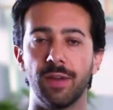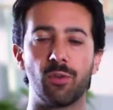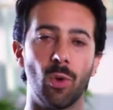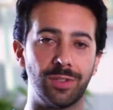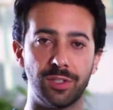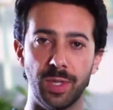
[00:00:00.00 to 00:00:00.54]
And of
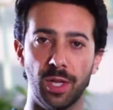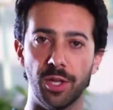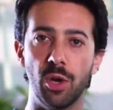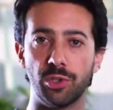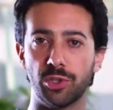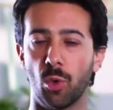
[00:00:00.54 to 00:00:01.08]
course, as we all
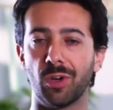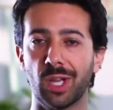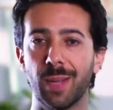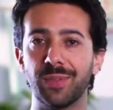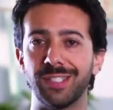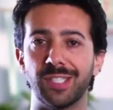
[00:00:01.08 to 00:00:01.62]
know, short
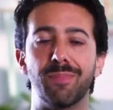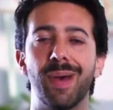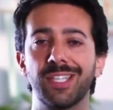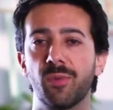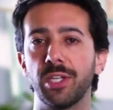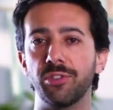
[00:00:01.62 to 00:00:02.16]
clips is the
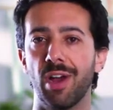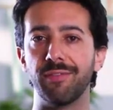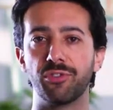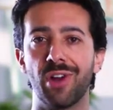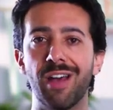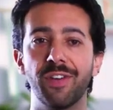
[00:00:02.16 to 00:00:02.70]
best way to
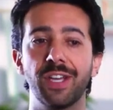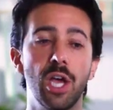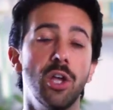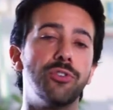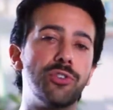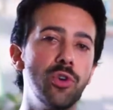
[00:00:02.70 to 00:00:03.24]
drive traffic
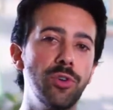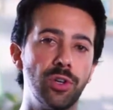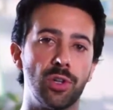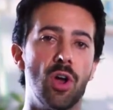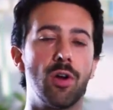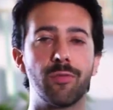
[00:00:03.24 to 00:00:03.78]
to
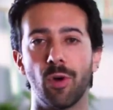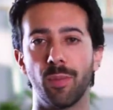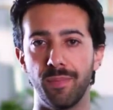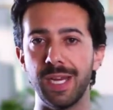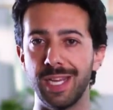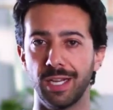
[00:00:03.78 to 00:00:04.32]
your long
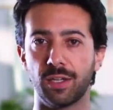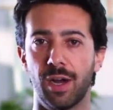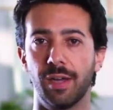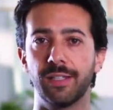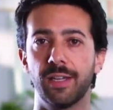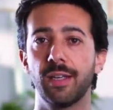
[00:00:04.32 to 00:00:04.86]
form media
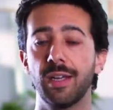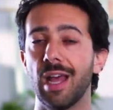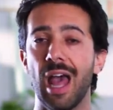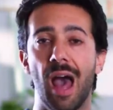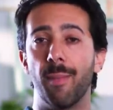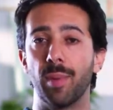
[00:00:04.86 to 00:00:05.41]
content.
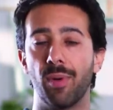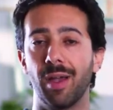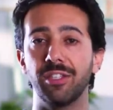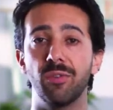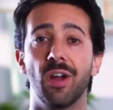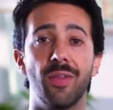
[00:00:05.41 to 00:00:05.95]
I'm gonna
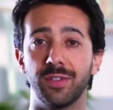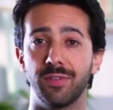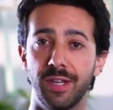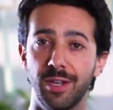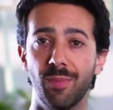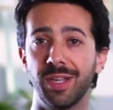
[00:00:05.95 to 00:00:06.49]
probably do it on this
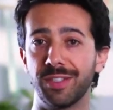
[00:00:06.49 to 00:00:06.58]
video